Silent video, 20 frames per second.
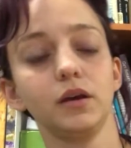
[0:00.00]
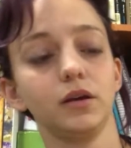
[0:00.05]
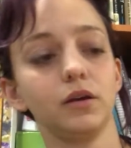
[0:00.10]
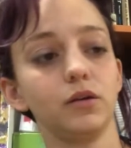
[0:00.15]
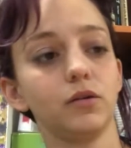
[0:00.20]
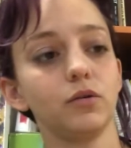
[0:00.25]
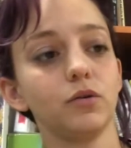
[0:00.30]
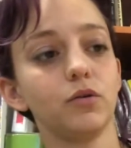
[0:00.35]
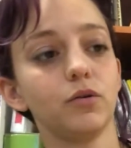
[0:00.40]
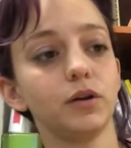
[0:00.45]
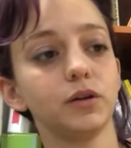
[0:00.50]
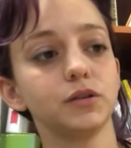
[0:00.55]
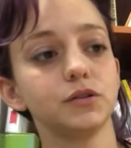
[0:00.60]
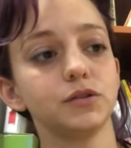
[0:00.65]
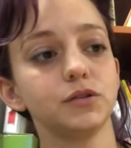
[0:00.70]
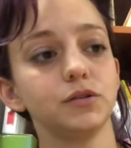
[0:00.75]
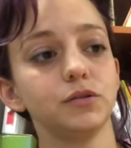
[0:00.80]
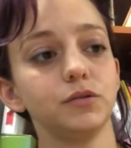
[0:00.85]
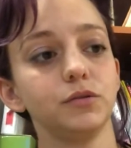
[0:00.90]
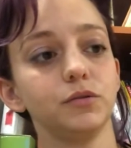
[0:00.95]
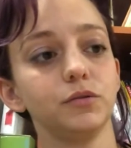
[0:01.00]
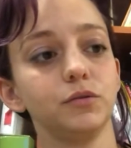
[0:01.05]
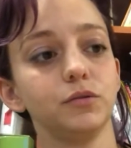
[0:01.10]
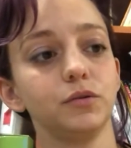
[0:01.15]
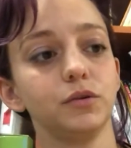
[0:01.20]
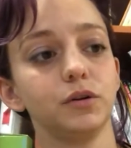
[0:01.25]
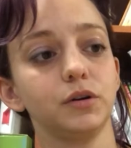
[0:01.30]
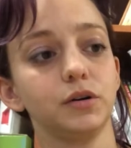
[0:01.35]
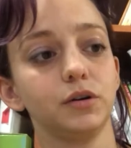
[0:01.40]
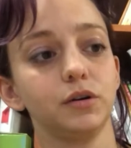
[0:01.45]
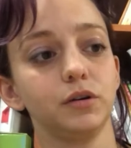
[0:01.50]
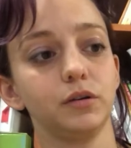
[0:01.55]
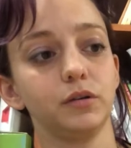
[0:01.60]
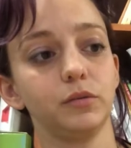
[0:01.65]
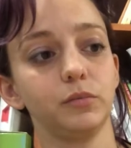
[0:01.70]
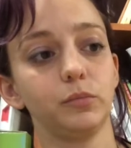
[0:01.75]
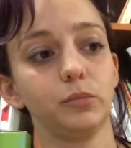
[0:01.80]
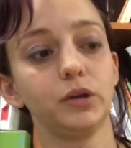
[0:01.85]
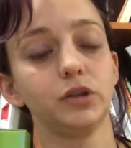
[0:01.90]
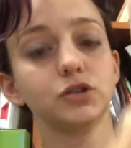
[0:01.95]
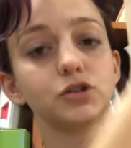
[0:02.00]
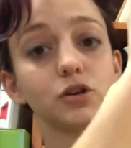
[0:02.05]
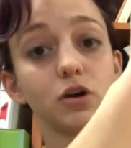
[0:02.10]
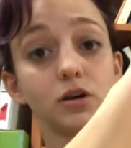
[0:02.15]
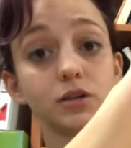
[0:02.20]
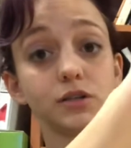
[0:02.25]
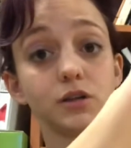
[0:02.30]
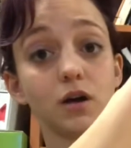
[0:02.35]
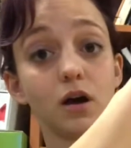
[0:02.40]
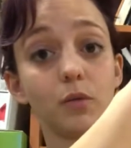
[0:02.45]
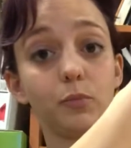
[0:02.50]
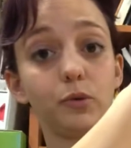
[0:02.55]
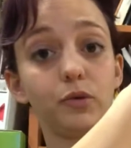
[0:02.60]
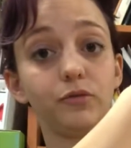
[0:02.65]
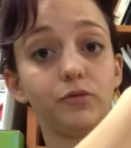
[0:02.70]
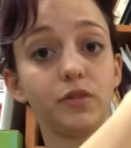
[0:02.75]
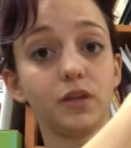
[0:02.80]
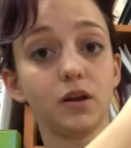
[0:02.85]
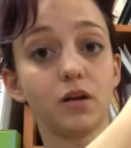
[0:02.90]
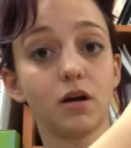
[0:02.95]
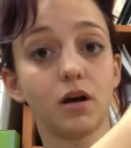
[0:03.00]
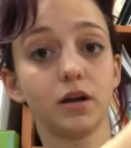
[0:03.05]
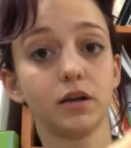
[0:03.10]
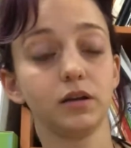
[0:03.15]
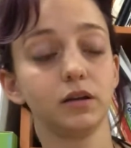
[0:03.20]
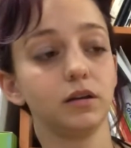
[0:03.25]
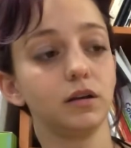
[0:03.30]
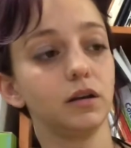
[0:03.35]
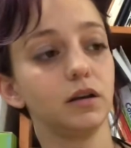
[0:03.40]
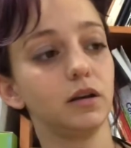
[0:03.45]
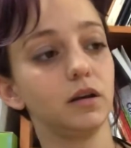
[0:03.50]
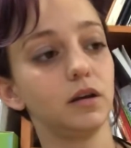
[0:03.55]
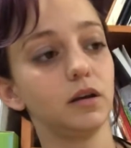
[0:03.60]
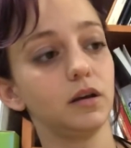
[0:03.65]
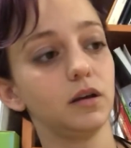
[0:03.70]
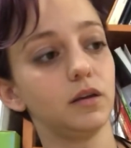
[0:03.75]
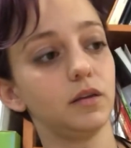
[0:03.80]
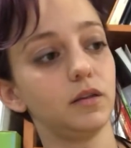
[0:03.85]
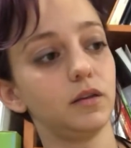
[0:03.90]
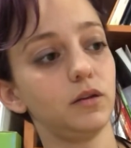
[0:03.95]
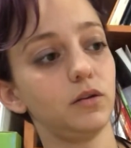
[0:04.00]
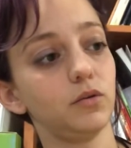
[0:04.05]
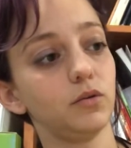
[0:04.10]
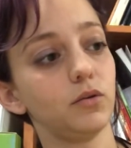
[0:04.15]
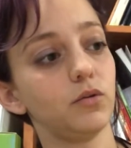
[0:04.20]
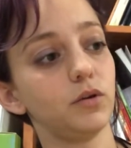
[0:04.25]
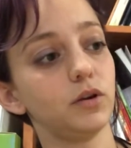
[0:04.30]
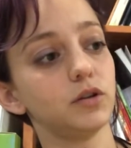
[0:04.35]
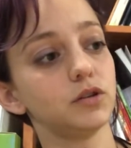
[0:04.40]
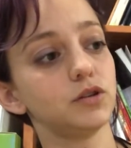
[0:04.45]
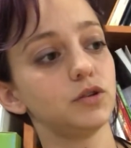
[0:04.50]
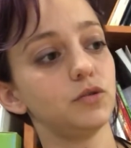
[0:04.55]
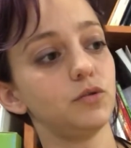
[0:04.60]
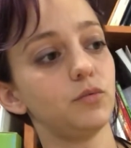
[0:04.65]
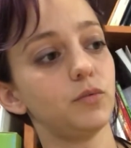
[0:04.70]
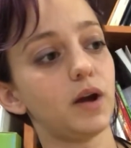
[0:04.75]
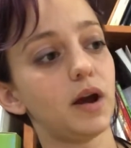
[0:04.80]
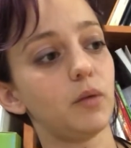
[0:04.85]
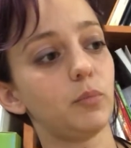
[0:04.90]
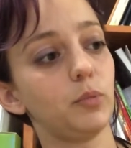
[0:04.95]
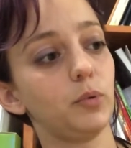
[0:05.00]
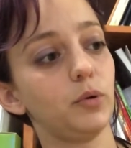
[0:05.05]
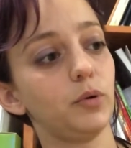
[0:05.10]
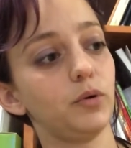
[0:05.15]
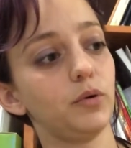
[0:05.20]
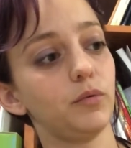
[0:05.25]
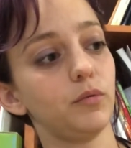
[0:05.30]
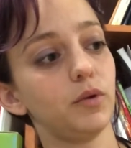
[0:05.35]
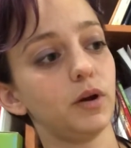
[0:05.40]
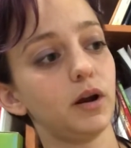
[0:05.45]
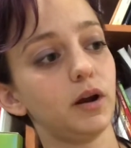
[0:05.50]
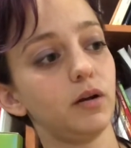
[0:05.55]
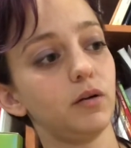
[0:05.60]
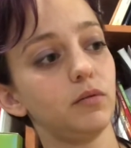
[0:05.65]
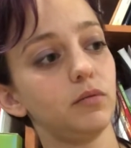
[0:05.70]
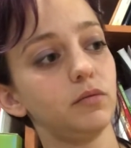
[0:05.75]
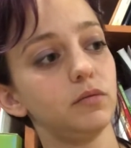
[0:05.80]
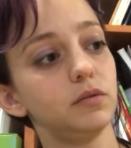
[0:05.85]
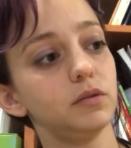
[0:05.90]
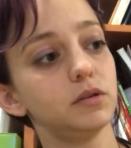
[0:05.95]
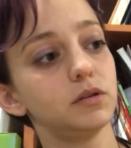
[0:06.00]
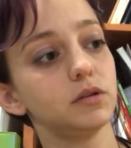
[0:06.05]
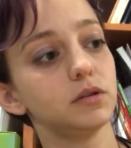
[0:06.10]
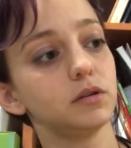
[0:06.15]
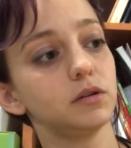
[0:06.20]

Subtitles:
You're going to pinch on top of the knot, and you're going to wrap around